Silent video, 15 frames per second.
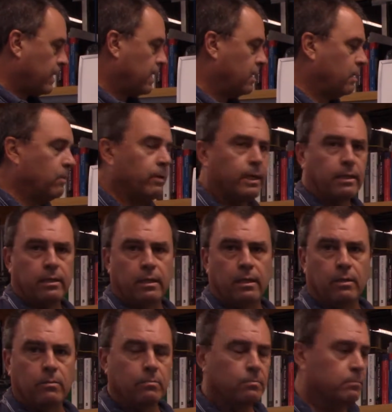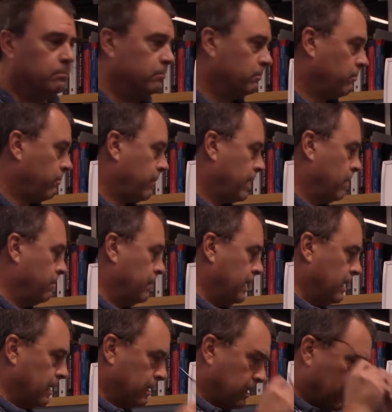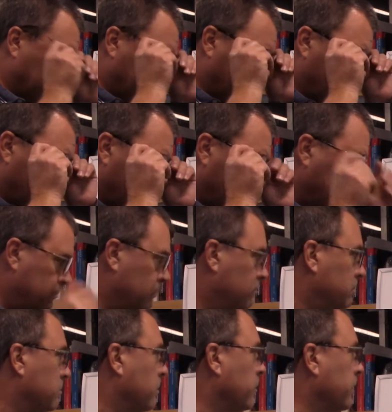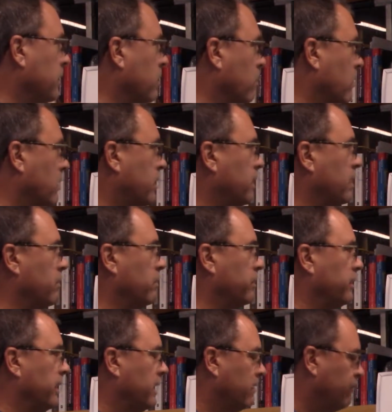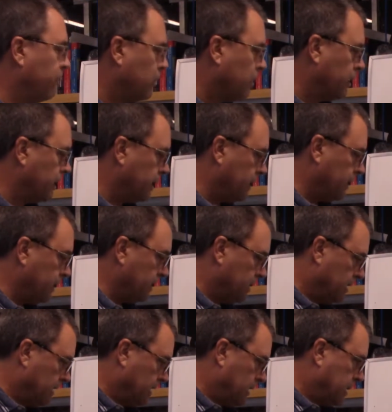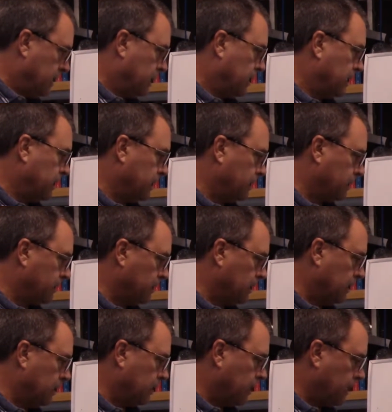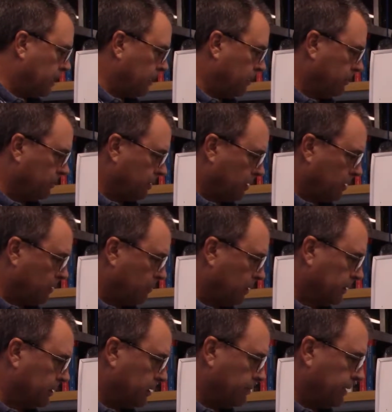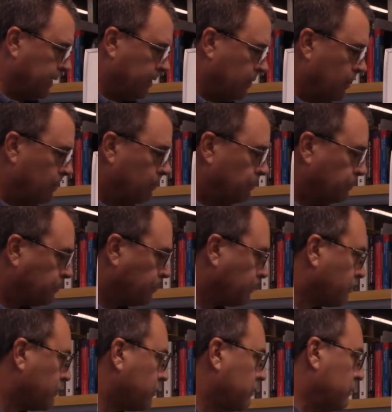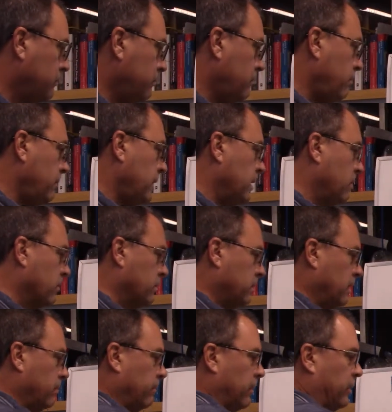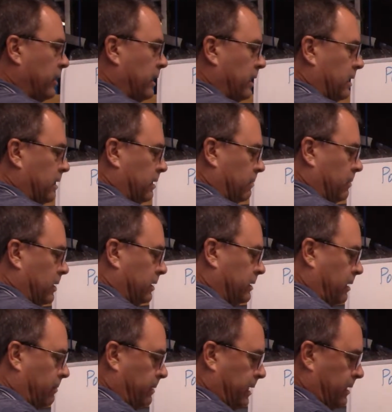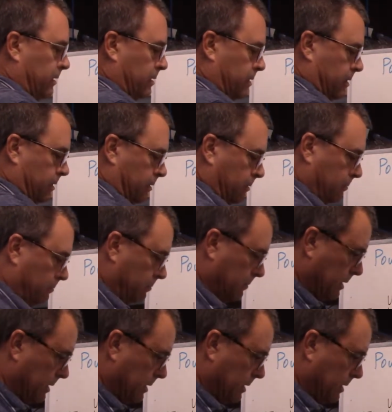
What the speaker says: a quick note about when you're working with neg48 is and using your multimeter. Of course, everything on the multimeter is,